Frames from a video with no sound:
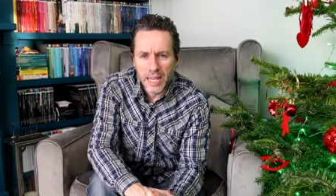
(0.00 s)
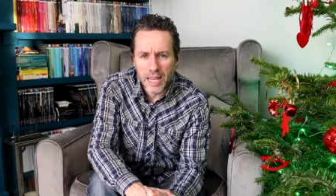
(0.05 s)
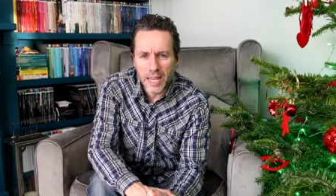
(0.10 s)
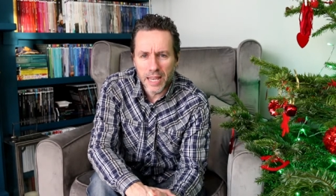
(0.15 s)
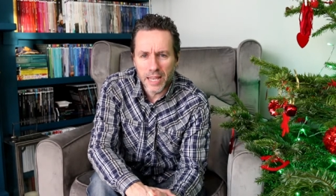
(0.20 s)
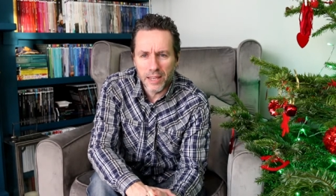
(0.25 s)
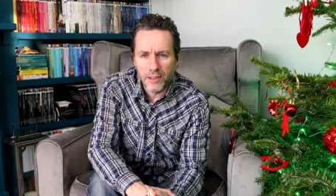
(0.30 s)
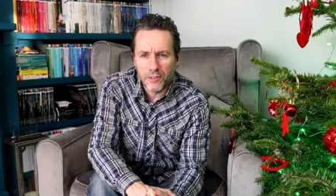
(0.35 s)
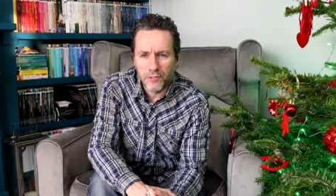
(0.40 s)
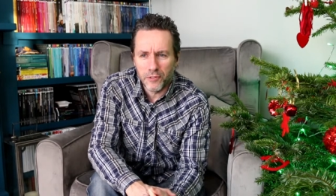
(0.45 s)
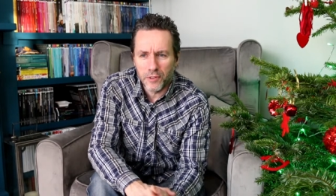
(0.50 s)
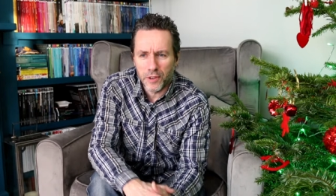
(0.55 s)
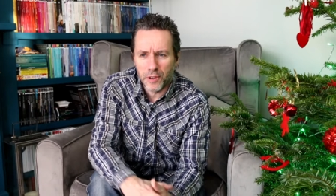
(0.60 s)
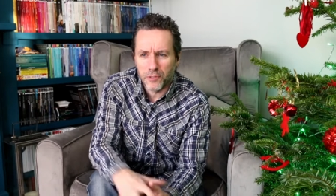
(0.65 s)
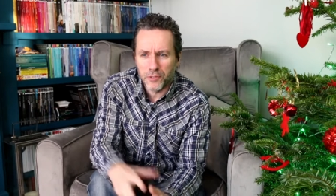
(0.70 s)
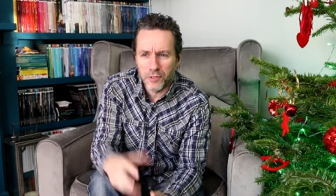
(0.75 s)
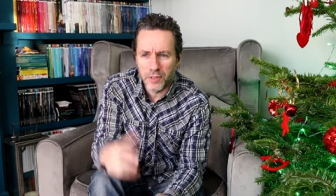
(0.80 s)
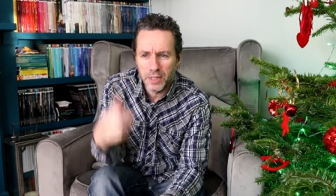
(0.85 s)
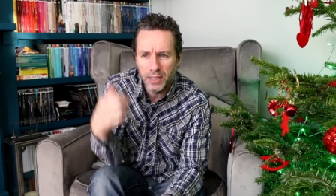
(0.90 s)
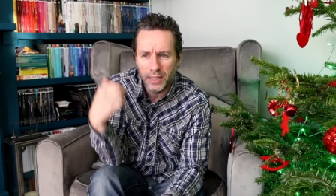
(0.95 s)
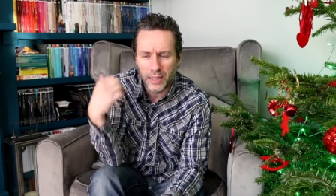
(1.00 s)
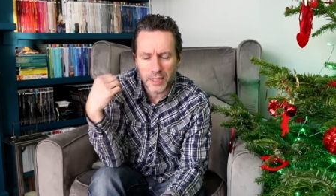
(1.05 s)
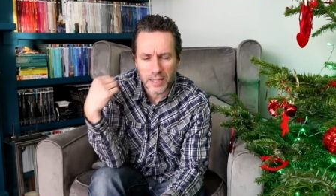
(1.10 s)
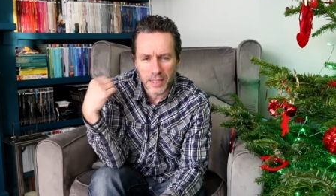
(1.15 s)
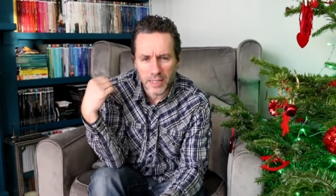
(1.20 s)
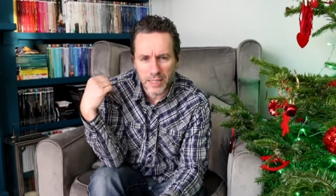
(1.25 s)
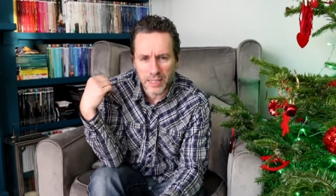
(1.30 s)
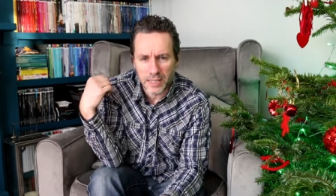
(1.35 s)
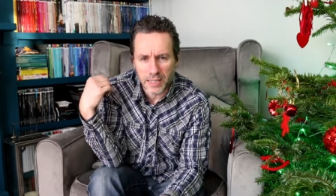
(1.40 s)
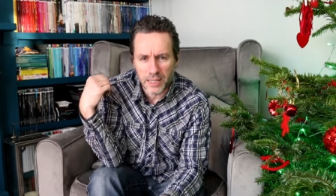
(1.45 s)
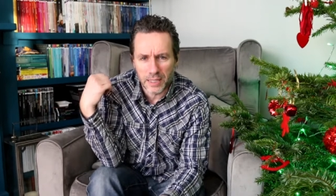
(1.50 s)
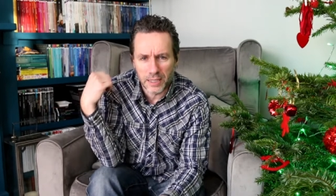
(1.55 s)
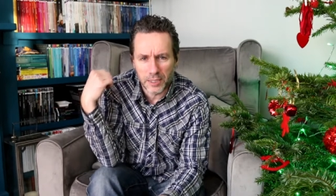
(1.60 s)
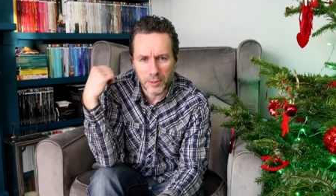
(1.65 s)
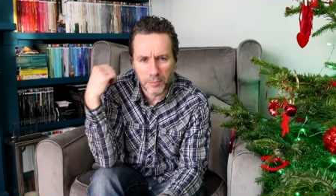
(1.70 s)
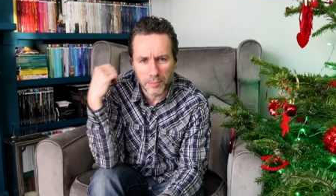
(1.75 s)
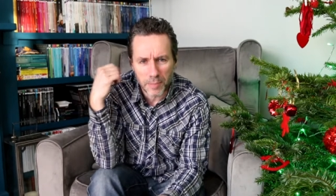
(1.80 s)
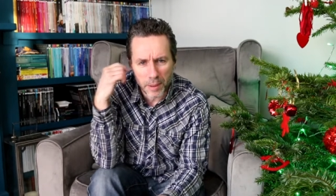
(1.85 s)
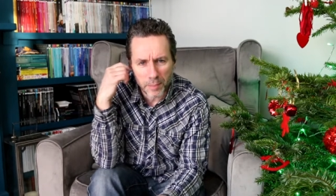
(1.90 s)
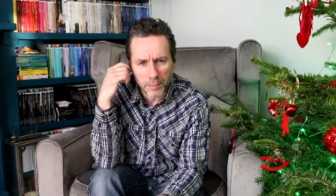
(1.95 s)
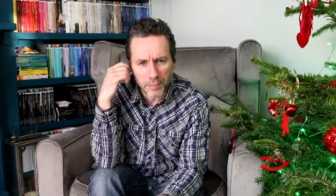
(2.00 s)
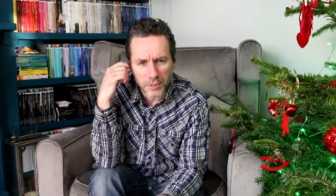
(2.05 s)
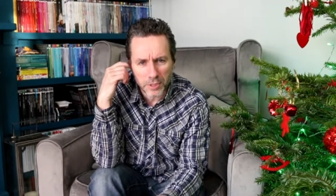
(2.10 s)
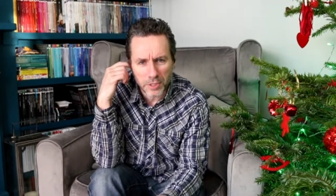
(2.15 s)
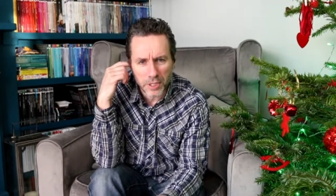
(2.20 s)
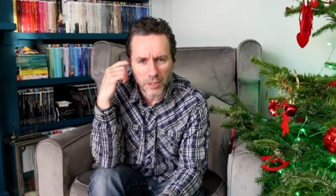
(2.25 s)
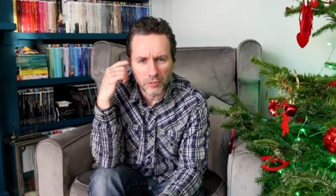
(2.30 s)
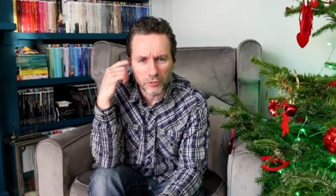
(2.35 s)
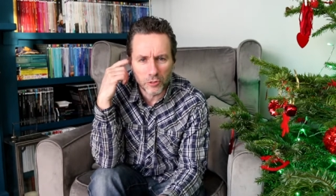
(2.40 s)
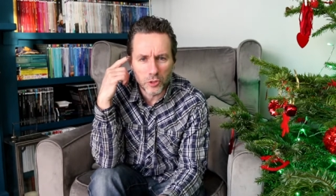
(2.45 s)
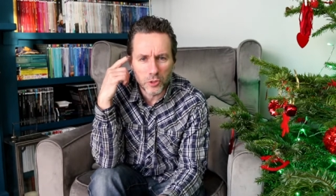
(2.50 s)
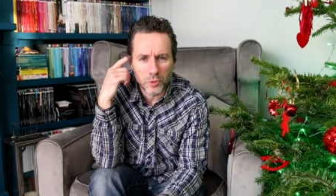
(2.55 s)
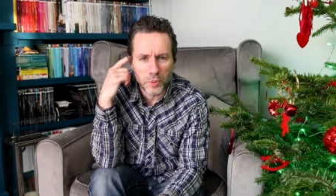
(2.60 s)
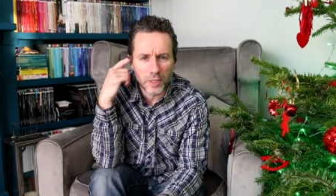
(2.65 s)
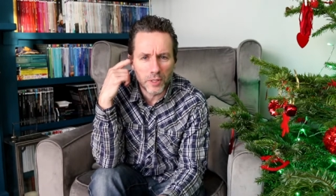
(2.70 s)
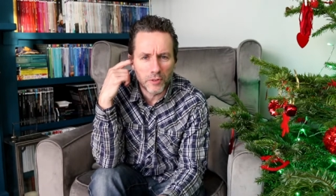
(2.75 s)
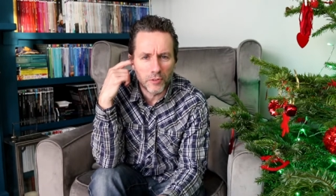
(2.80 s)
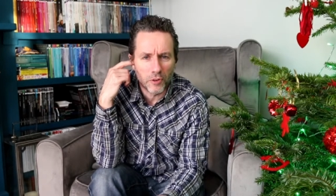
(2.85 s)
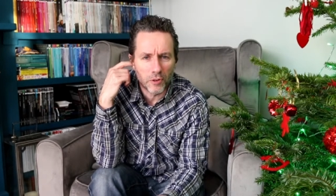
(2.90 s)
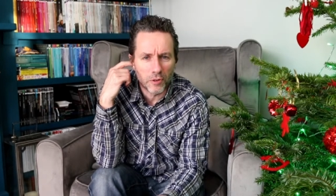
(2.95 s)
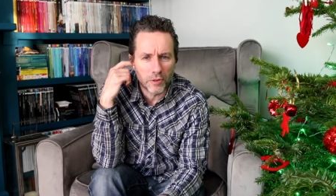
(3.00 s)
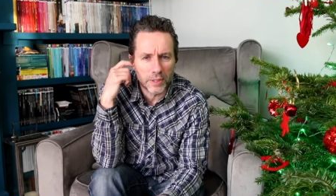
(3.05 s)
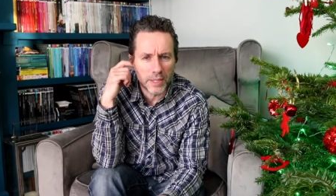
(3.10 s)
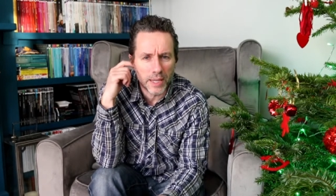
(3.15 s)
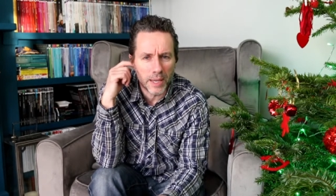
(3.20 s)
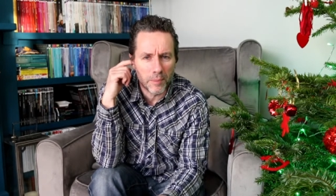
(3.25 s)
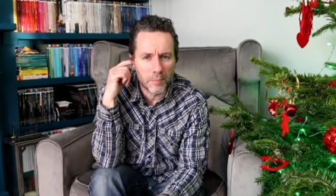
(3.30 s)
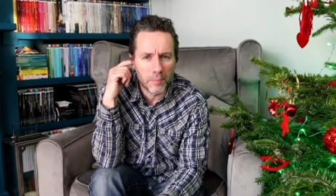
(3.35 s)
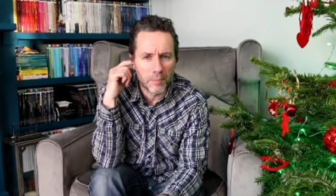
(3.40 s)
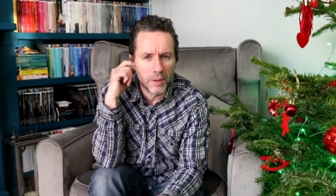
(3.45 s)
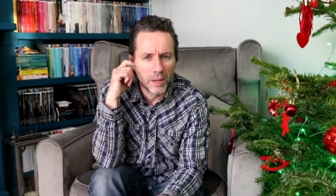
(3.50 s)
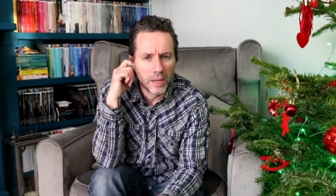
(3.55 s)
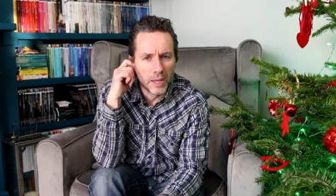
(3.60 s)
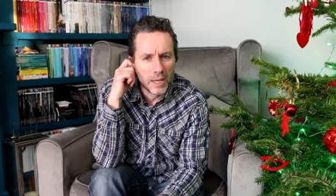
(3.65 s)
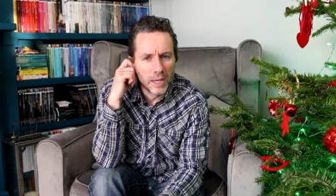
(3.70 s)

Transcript: if the Little Theatre Guild members, 124 of them,